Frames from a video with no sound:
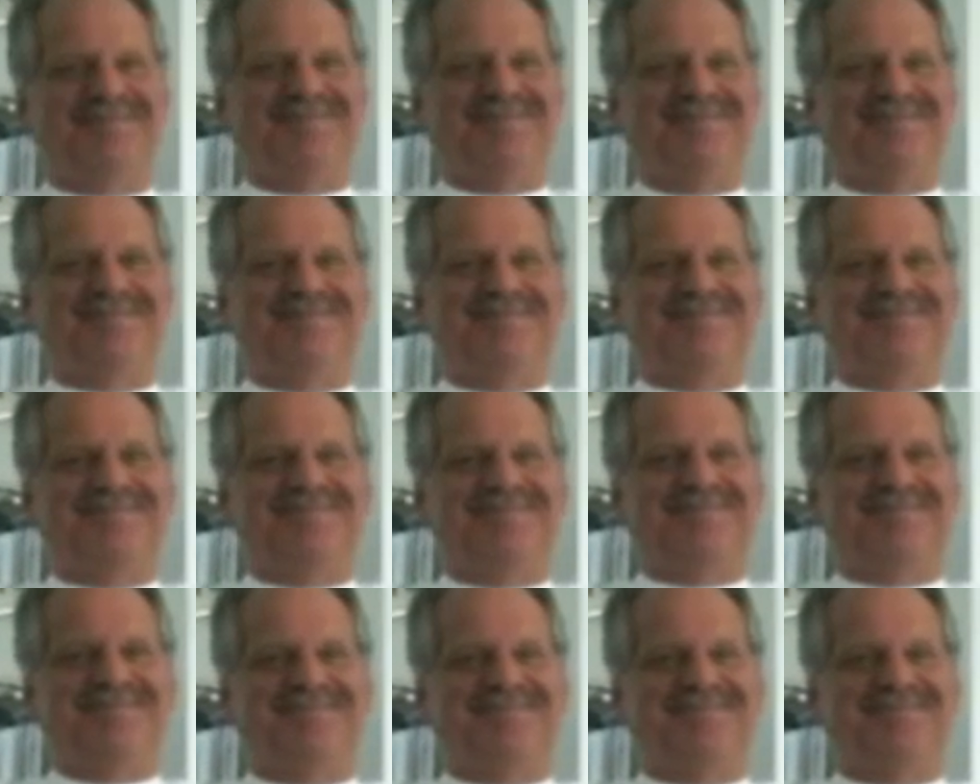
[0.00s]
So,
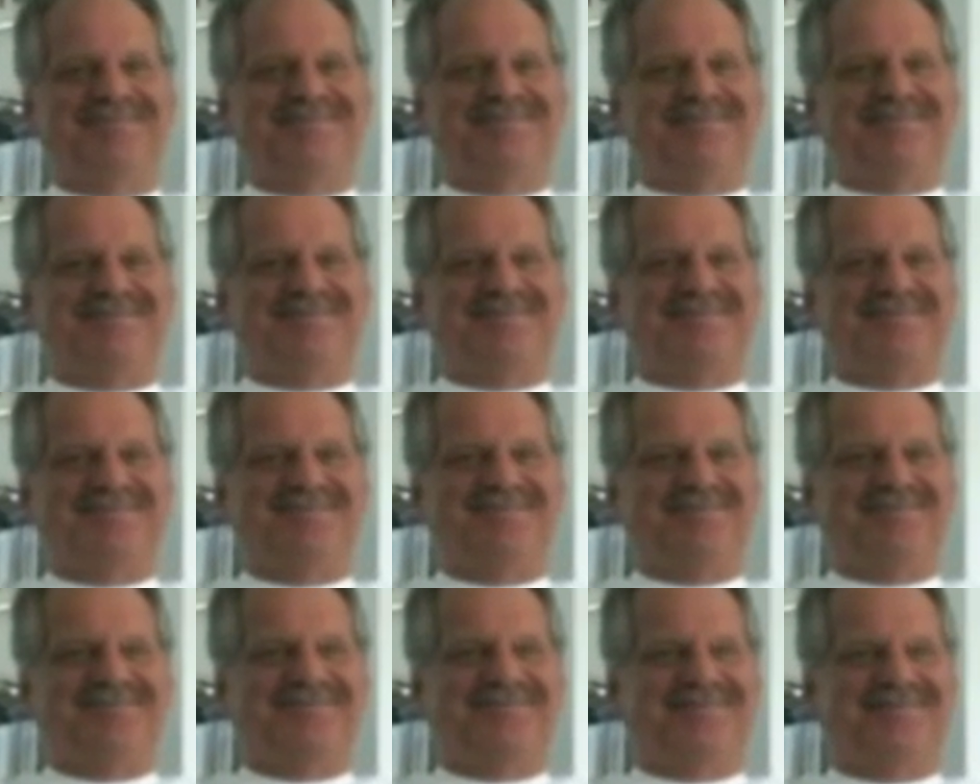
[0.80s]
Tom, how
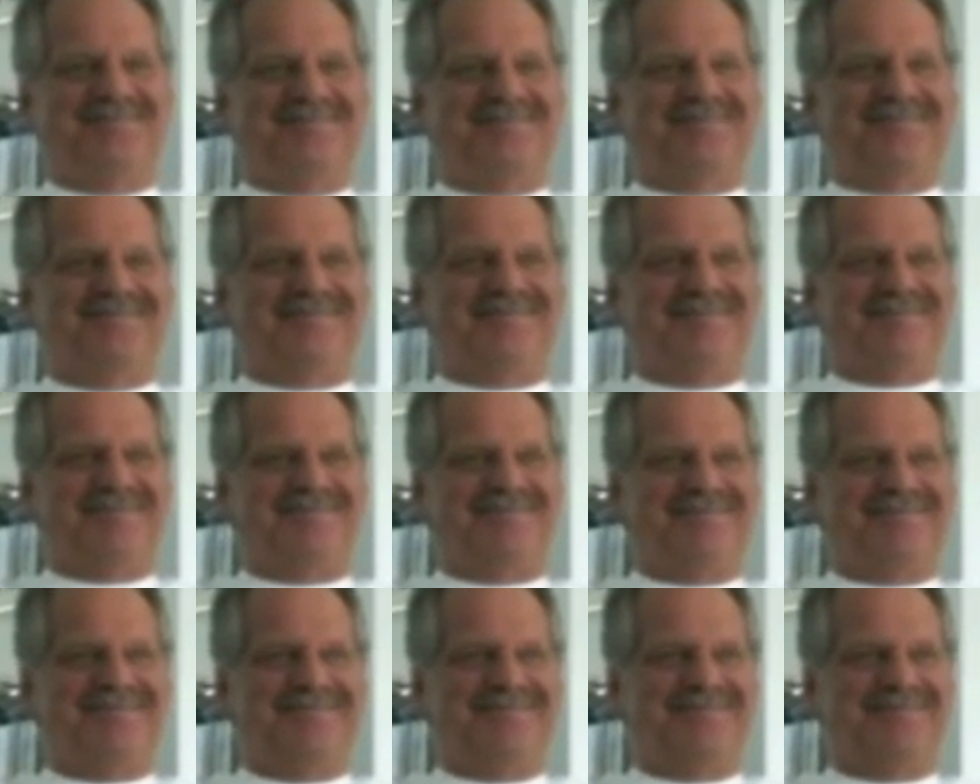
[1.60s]
did you get involved
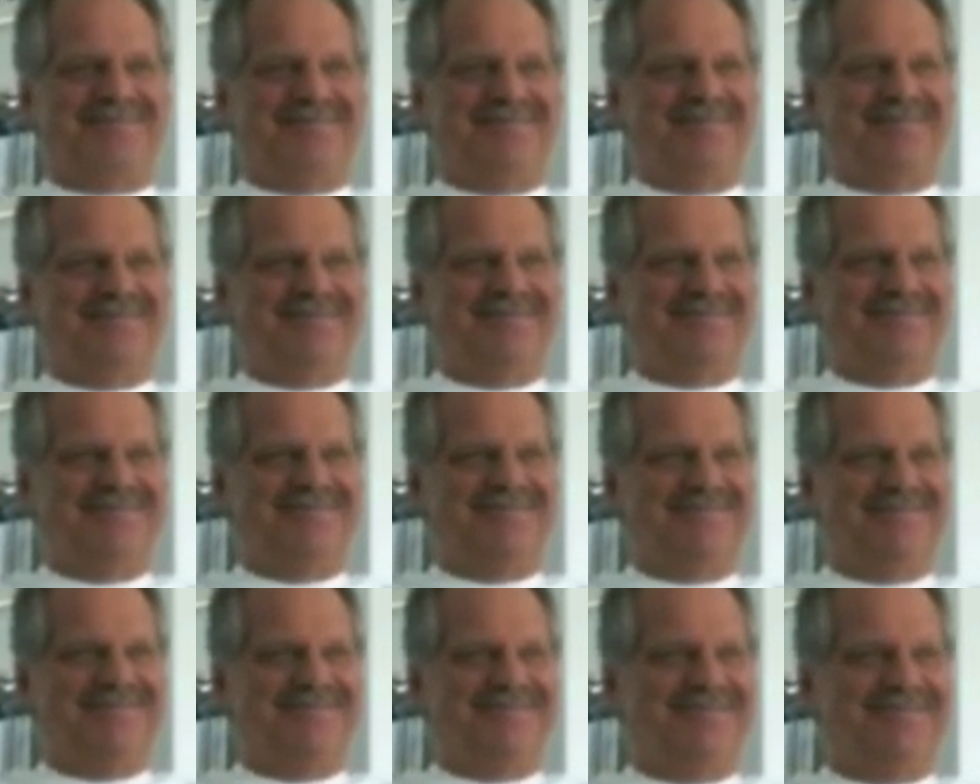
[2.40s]
with the war against
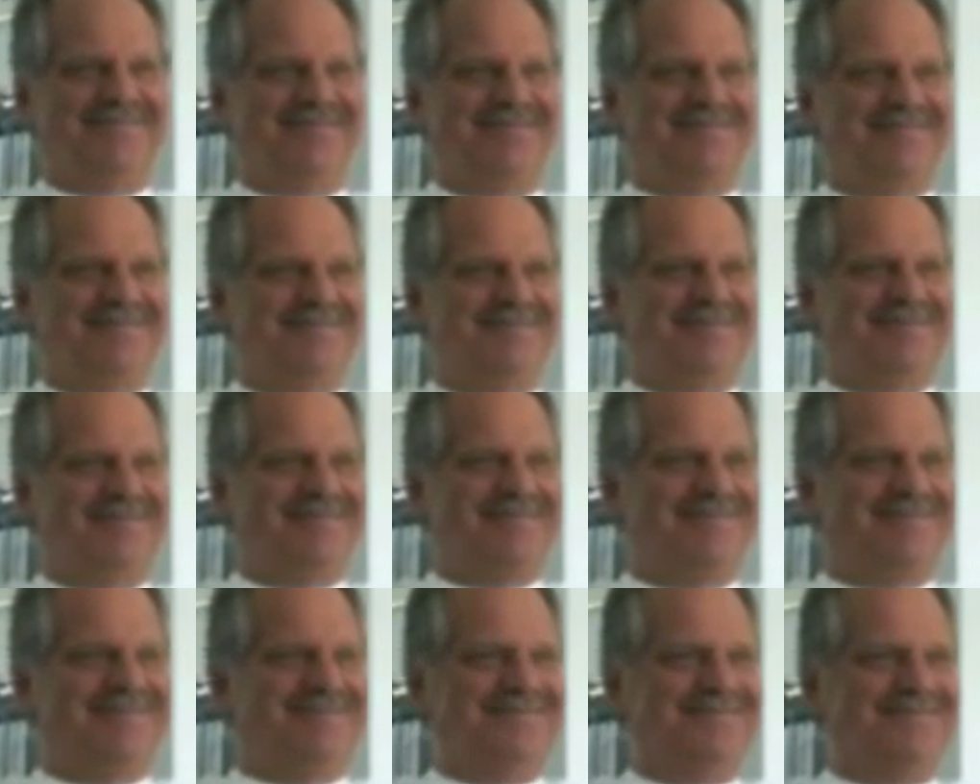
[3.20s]
North
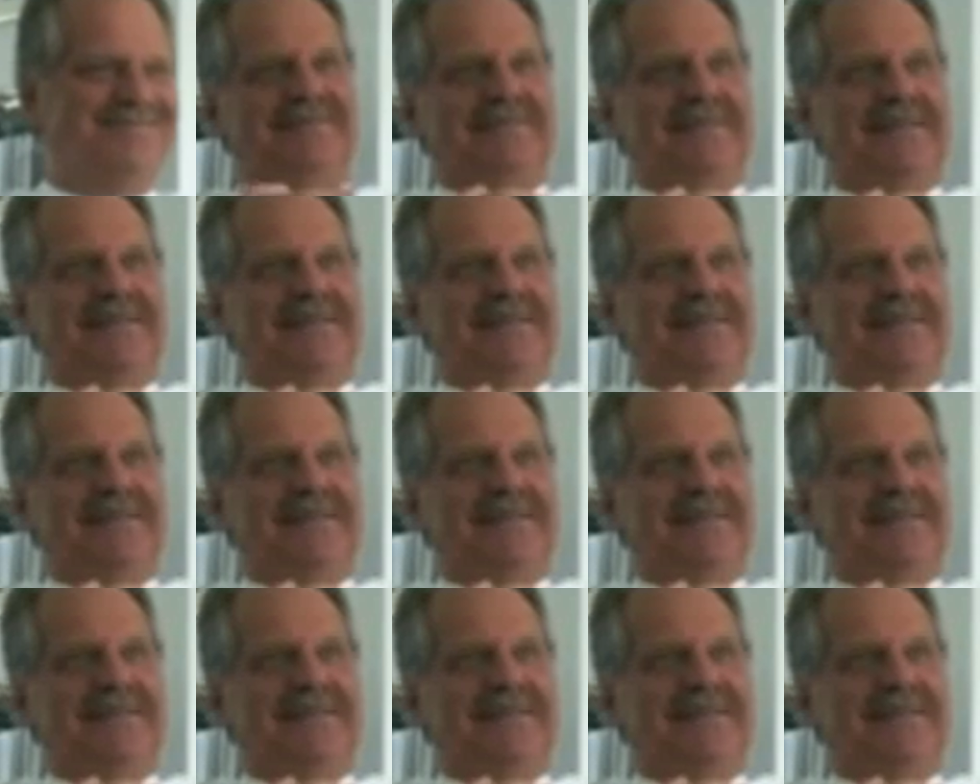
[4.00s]
Vietnam?